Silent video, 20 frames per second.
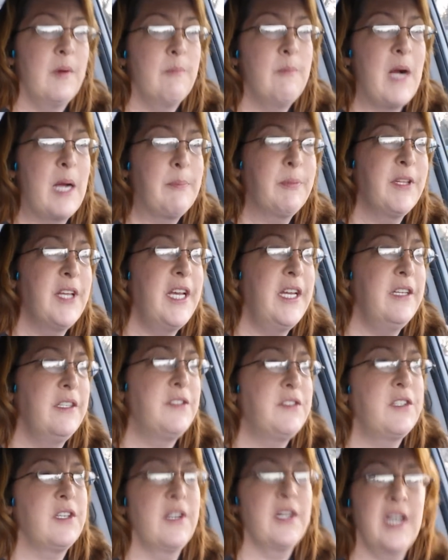my plan
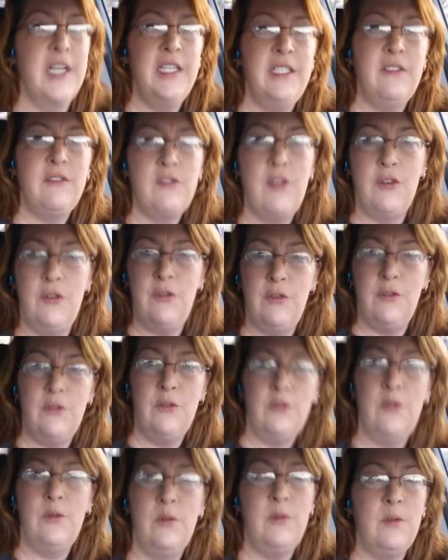is tonight
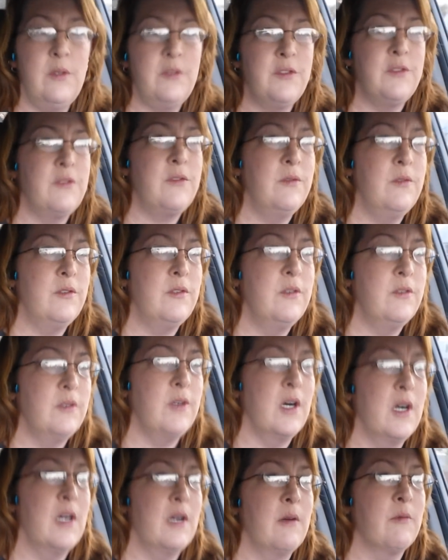to
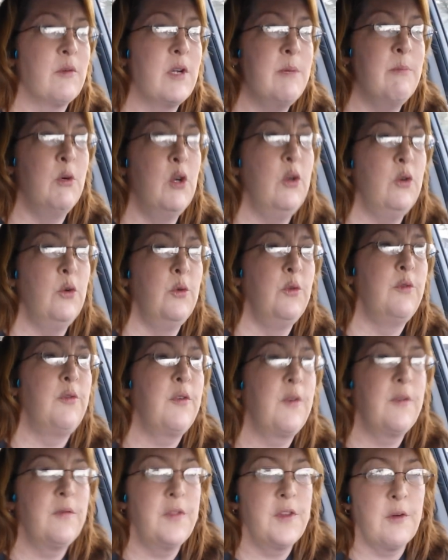
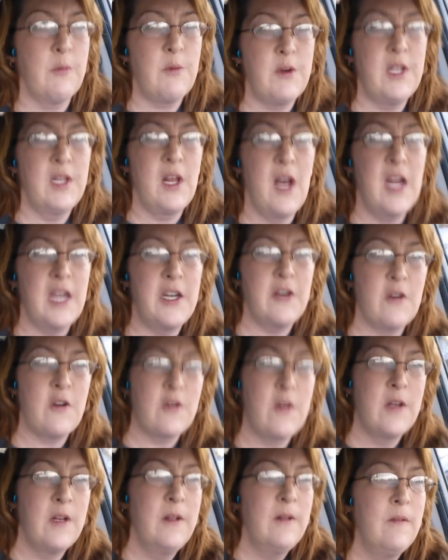remove the reliner
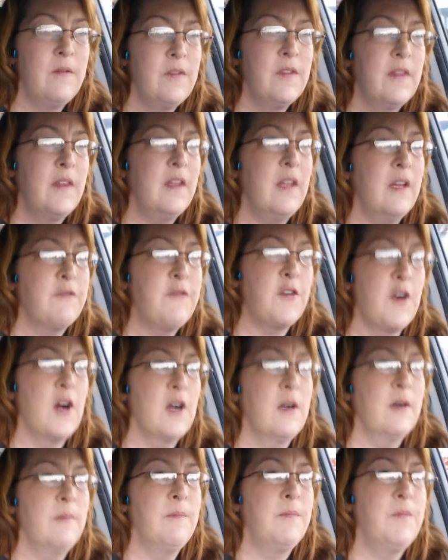
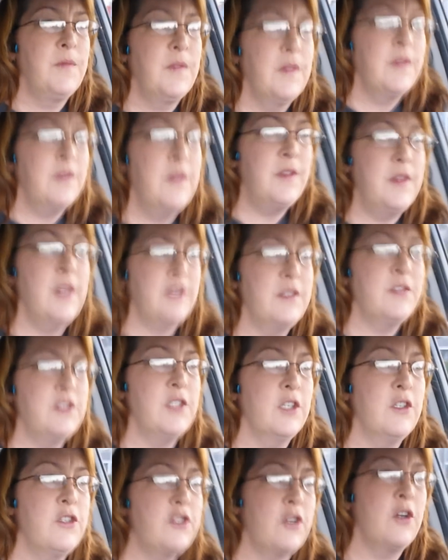from this
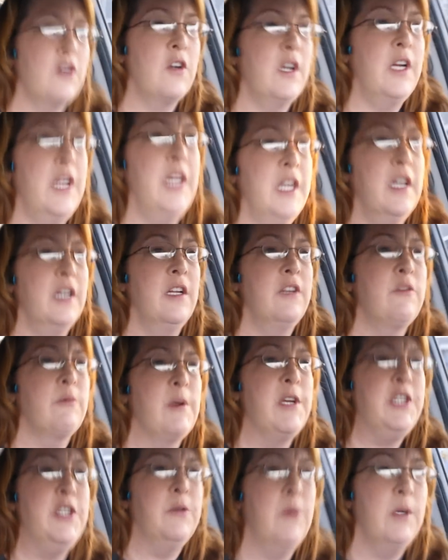denture and
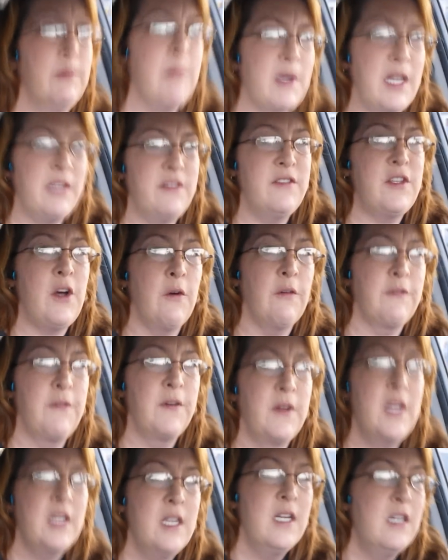redo it myself.
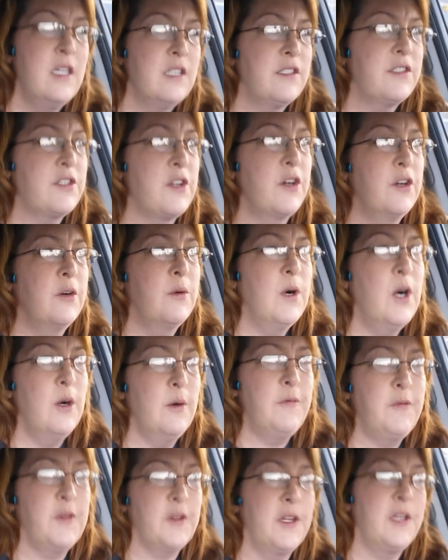So
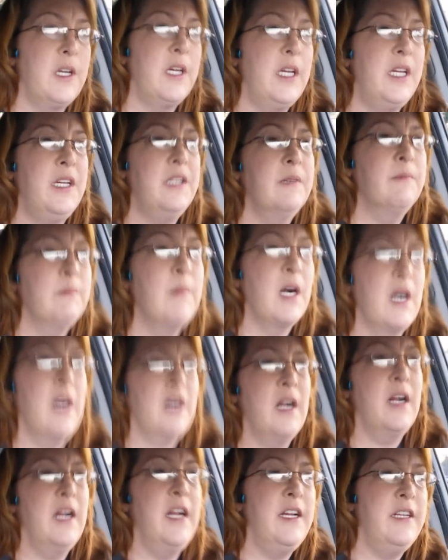hopefully
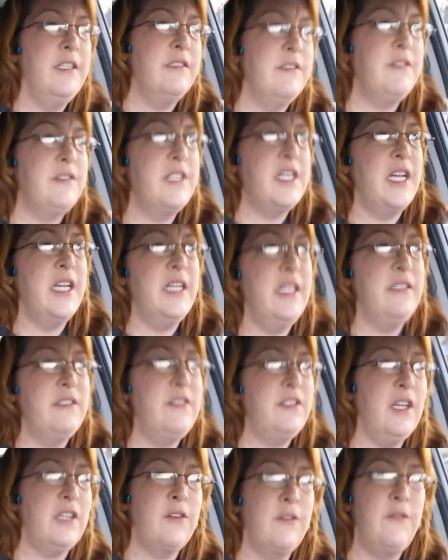my day
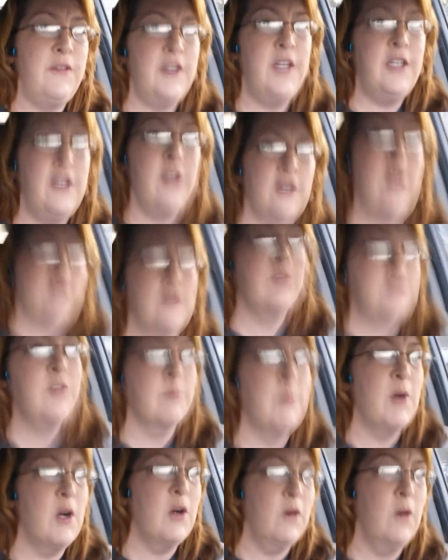6 video
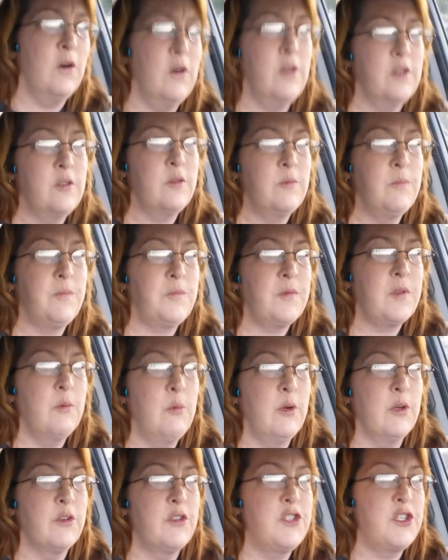tomorrow
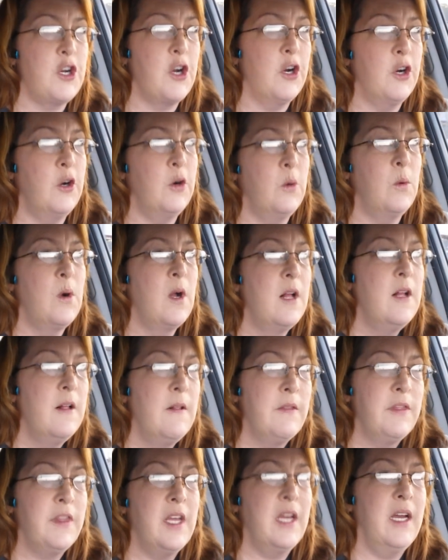will show
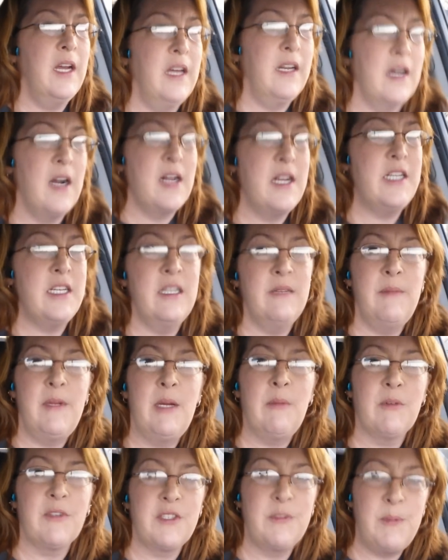that I am
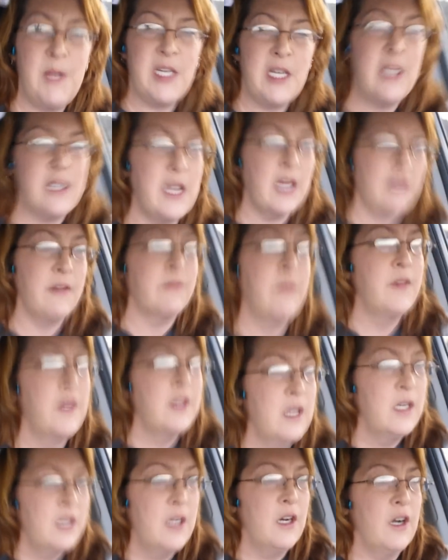able to speak again.
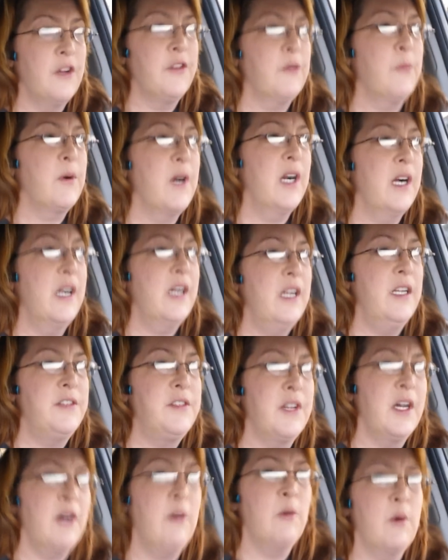Otherwise,
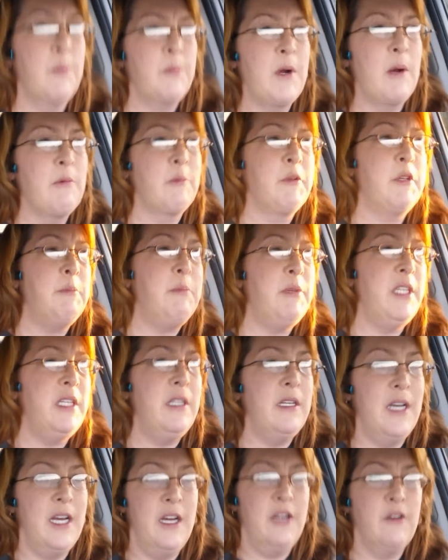I will probably
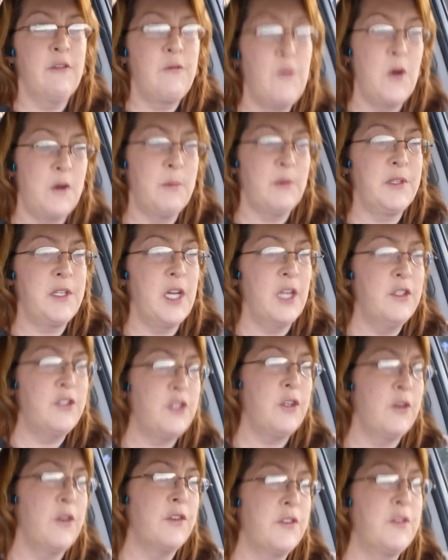be at Affordable
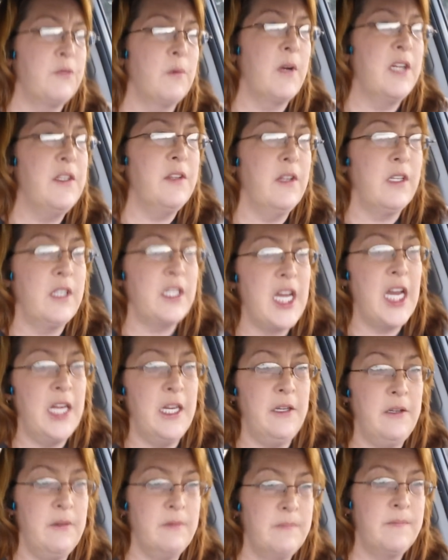Dentures raising
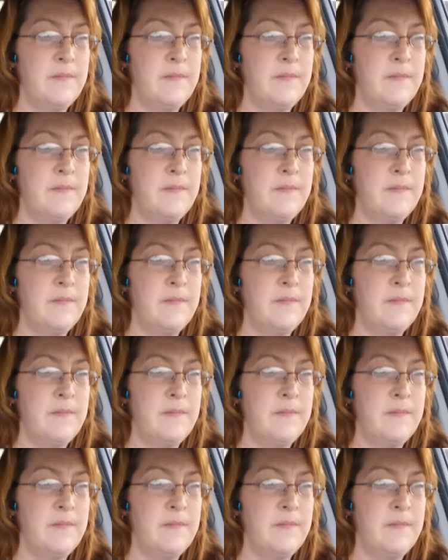Cain.